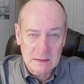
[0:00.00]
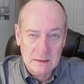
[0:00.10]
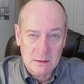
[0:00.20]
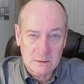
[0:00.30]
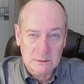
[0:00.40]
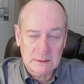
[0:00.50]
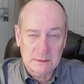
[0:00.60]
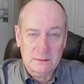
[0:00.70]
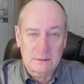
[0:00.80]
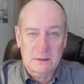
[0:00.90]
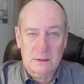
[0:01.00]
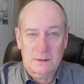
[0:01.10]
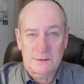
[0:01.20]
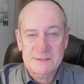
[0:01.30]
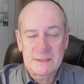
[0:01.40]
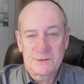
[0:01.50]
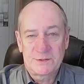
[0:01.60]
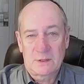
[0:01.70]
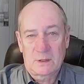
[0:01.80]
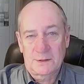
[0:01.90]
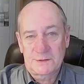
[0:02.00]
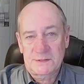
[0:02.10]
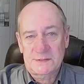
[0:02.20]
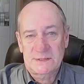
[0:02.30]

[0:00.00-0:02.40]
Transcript: Our senior geologist